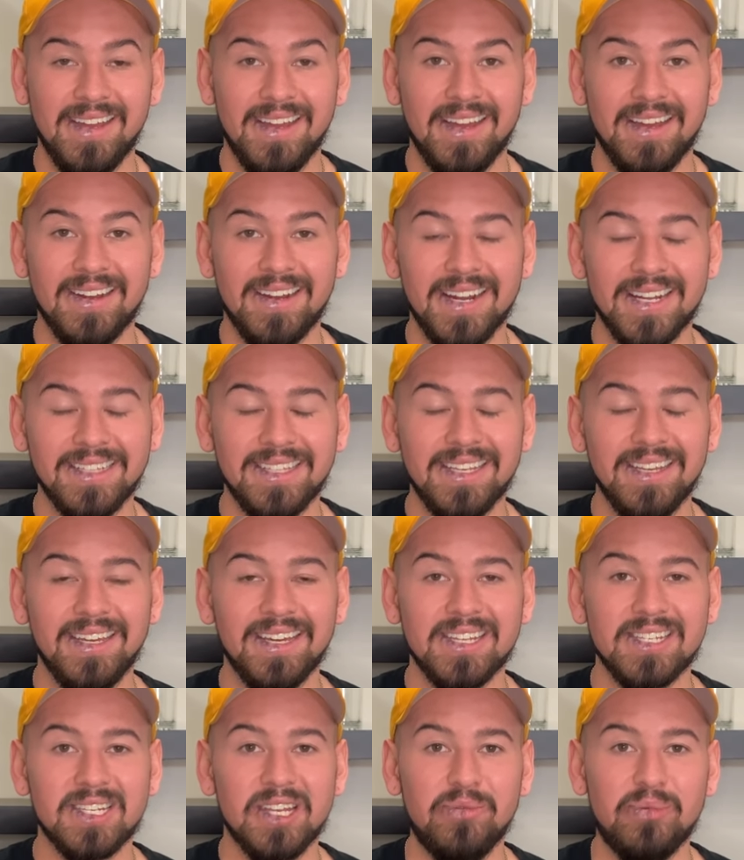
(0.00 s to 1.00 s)
All right, thank you
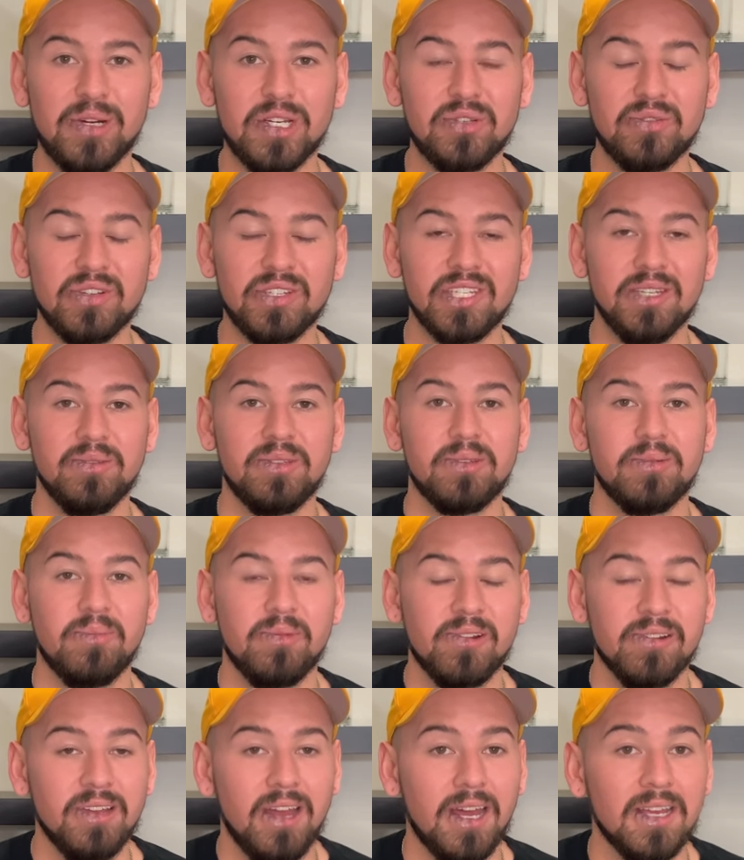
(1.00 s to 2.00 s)
guys so much for subs
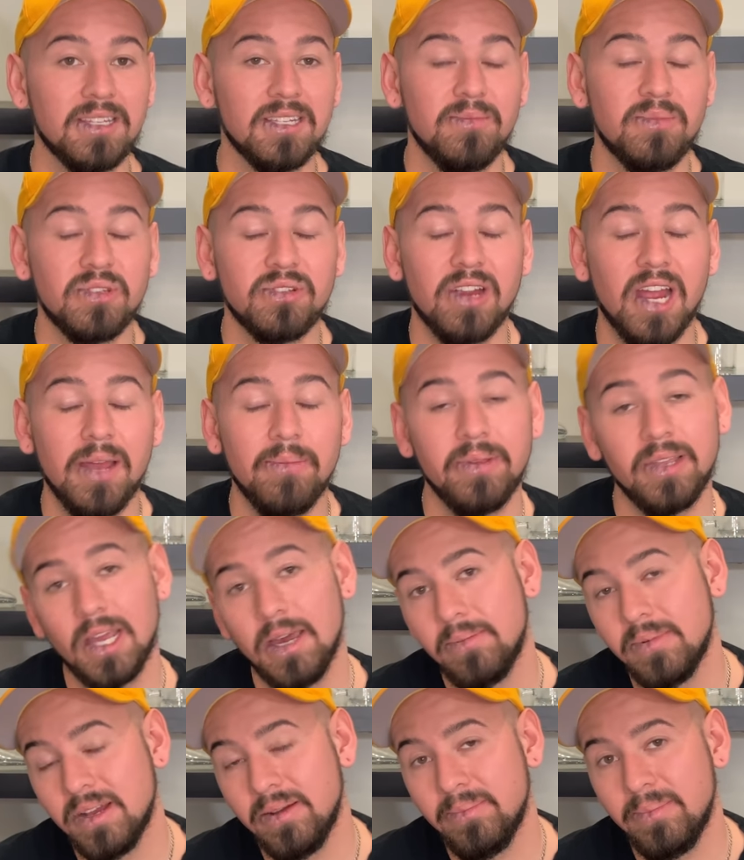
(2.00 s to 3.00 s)
uh, subscribing,
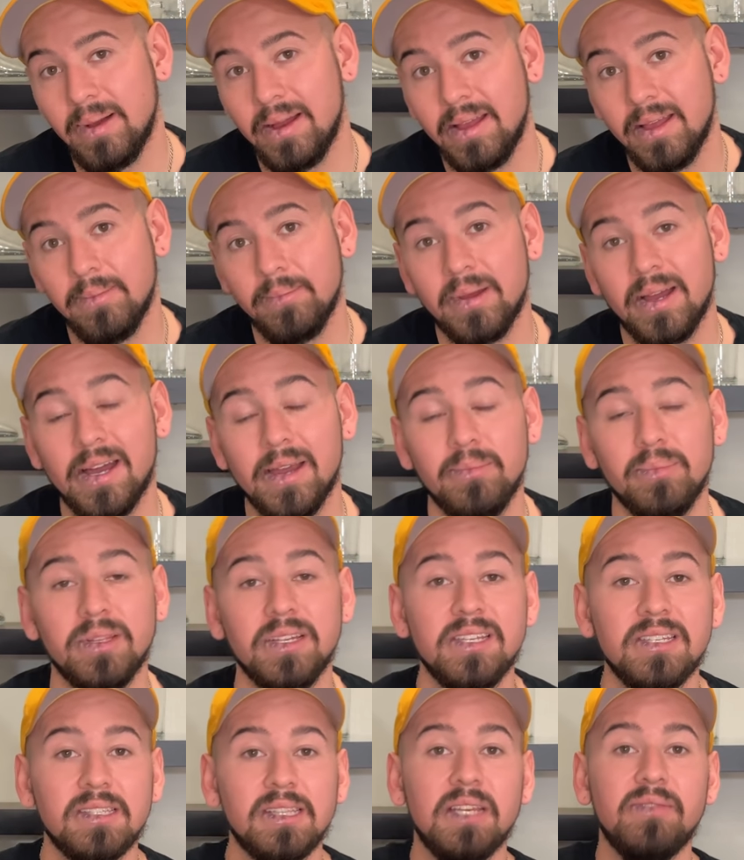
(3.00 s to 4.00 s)
coming on by.
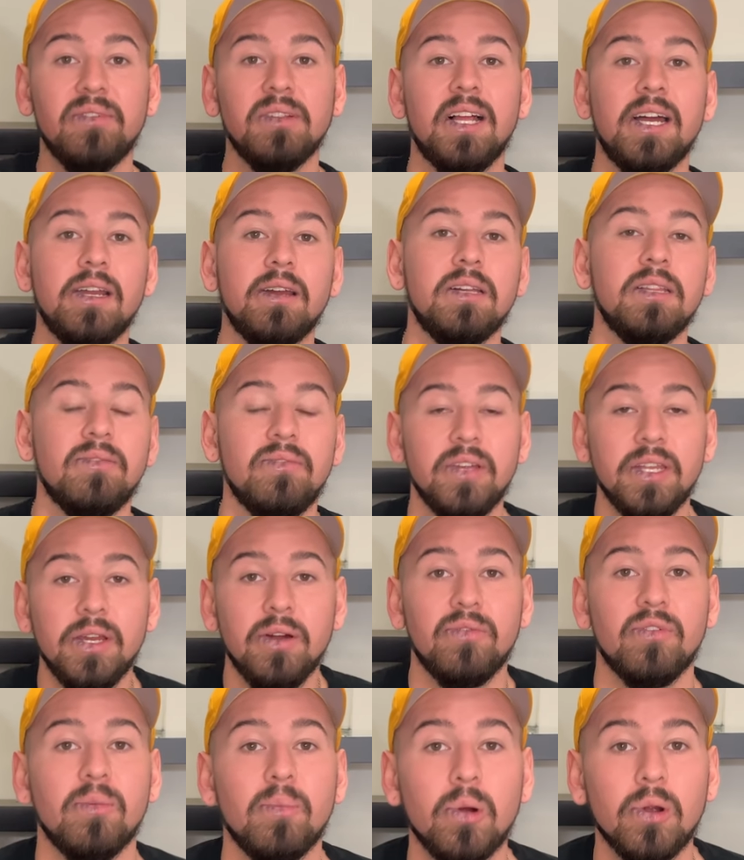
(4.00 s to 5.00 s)
Please leave a like on the video
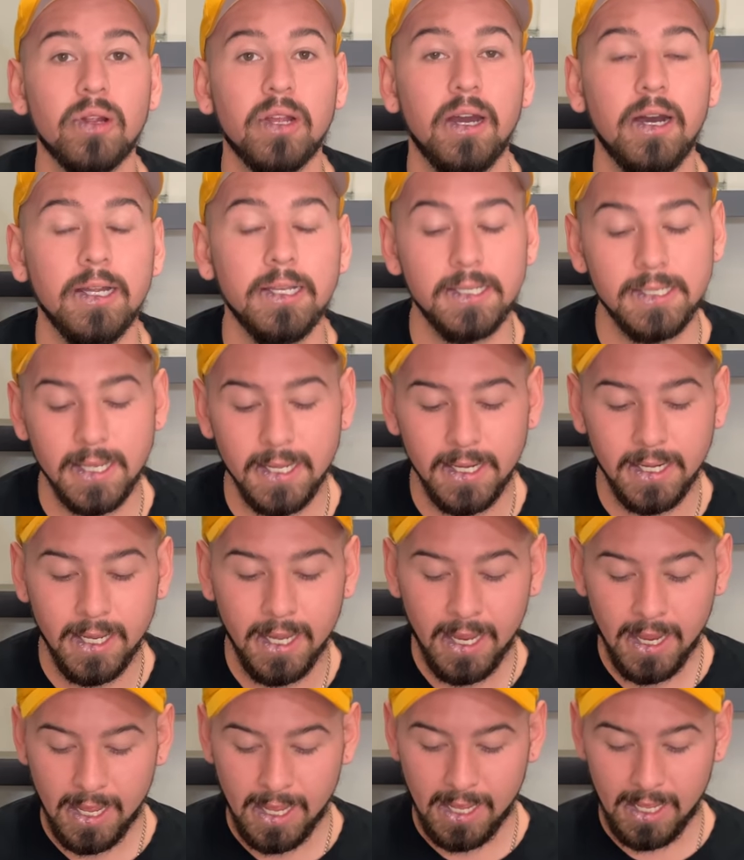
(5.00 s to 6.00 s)
for more content.
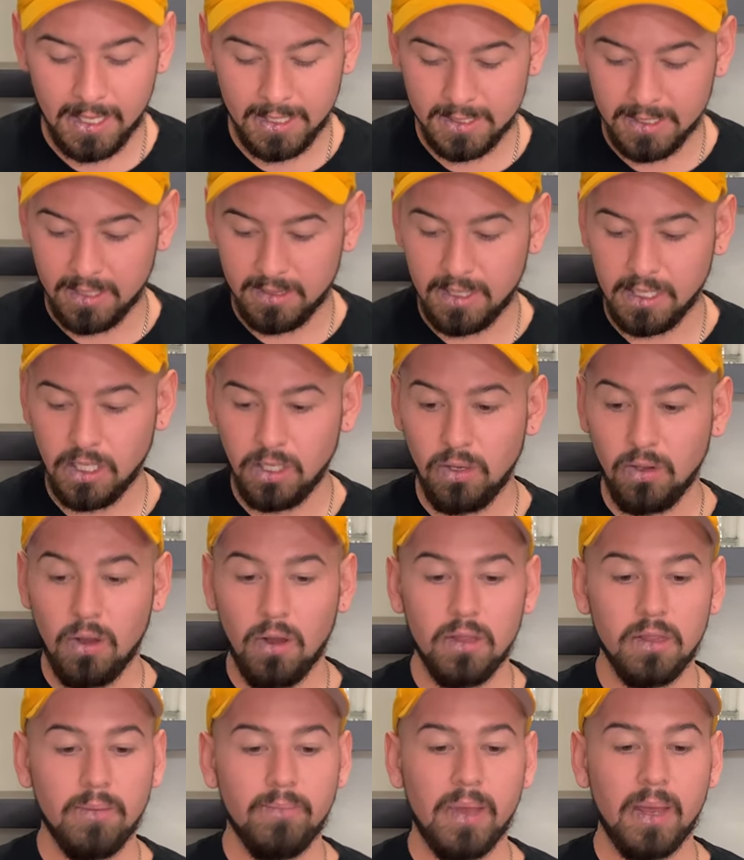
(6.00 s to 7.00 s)
And uh, thank you
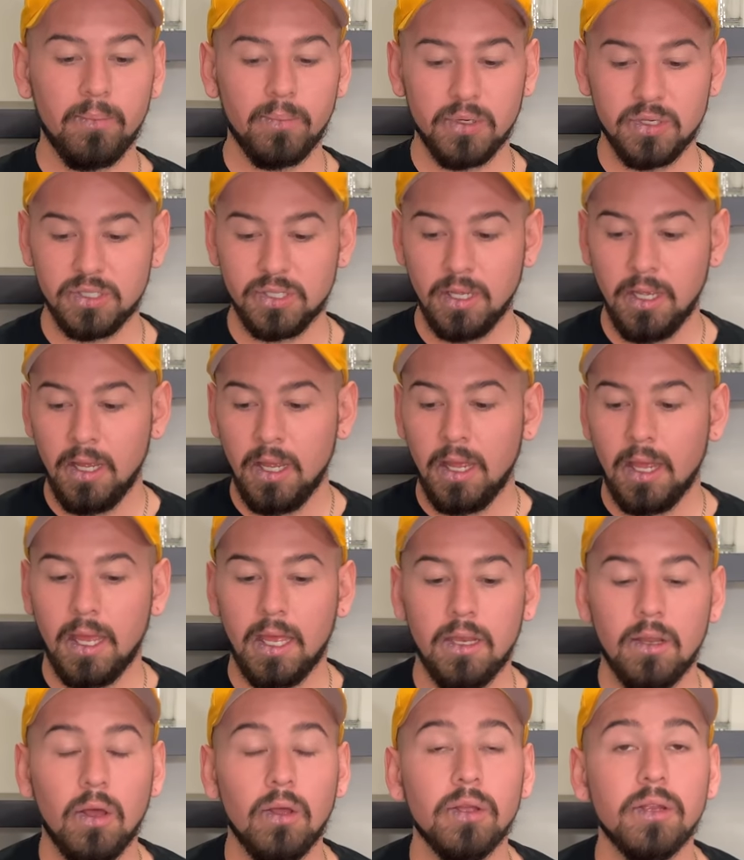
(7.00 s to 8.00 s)
all the members
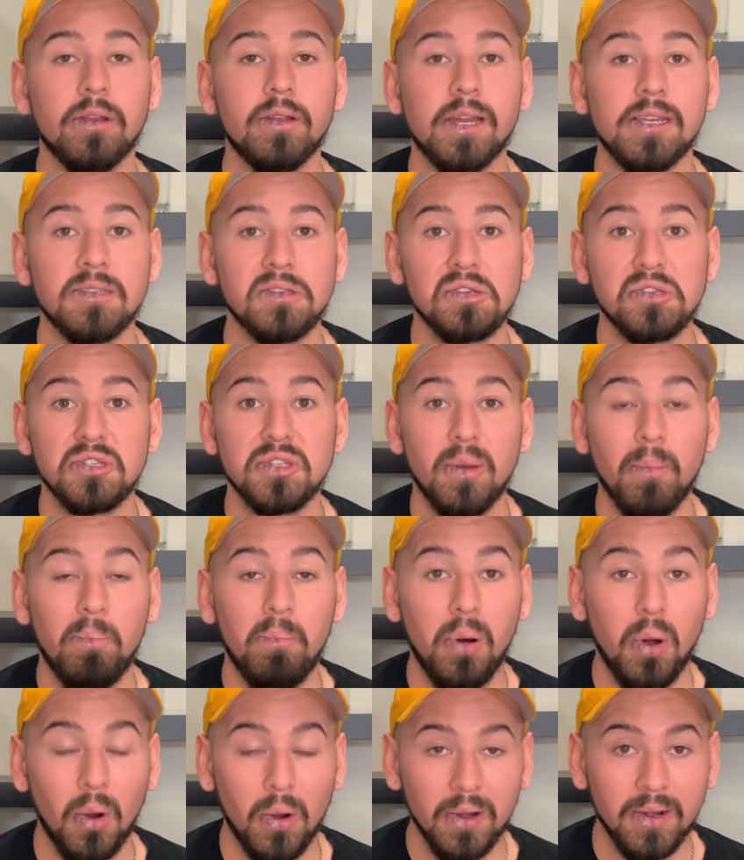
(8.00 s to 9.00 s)
and all your guys'
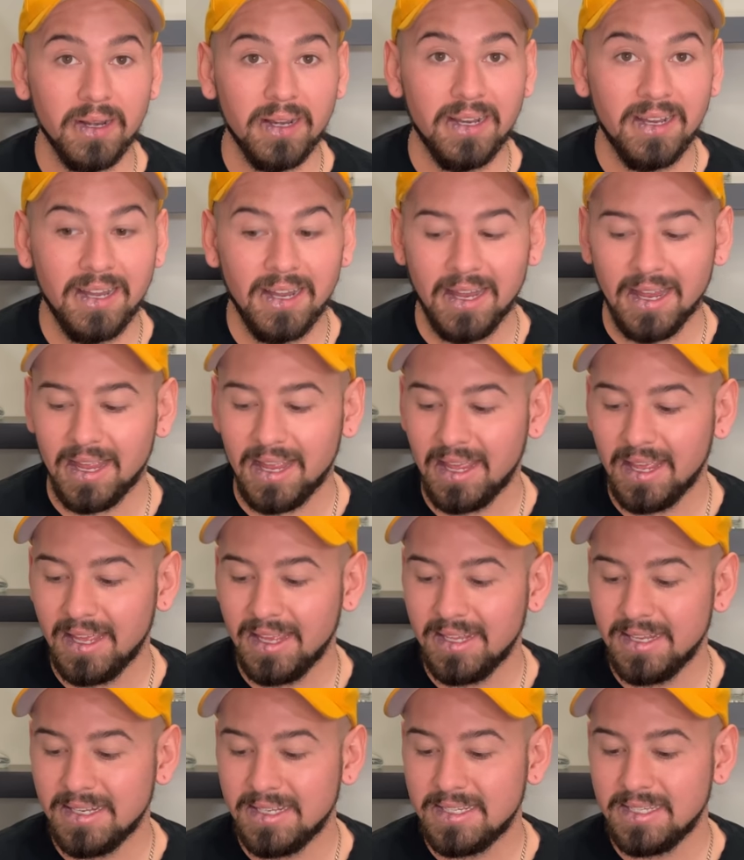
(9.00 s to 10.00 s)
support.
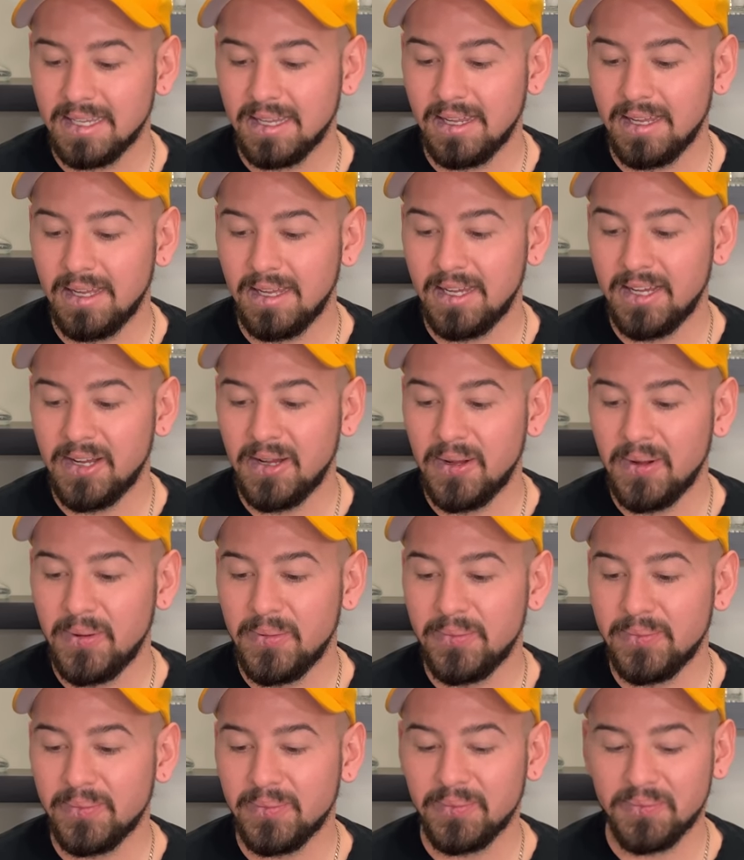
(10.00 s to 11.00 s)
And
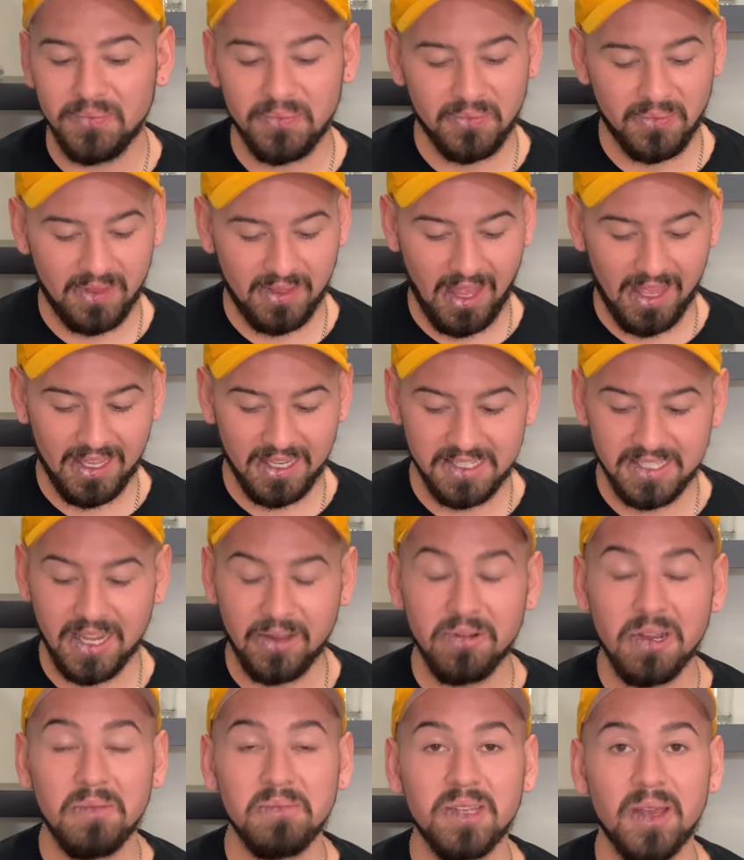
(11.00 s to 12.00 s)
um, I guess that
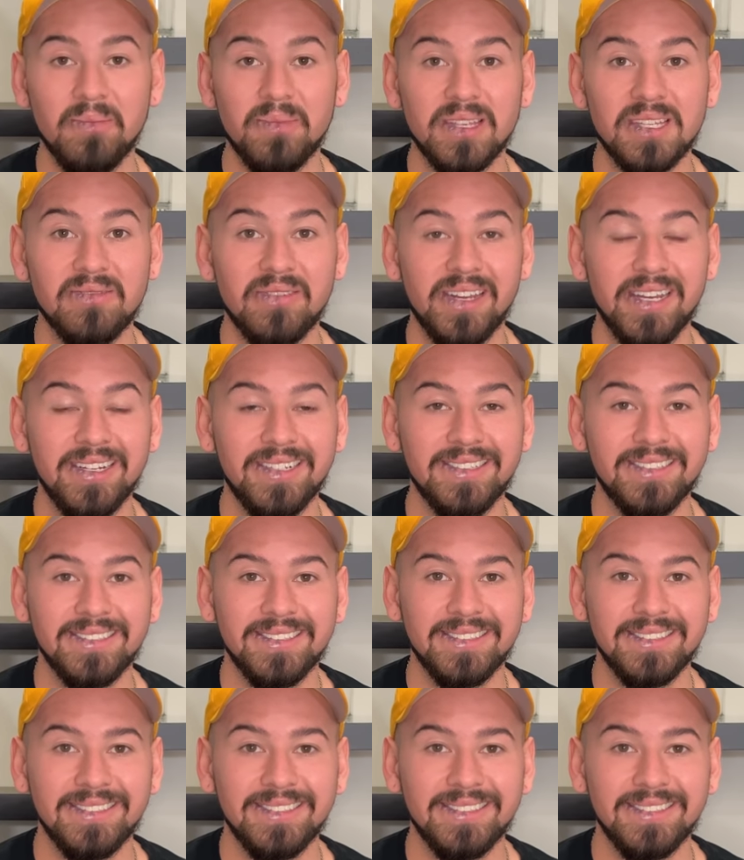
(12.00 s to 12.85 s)
wraps up this video.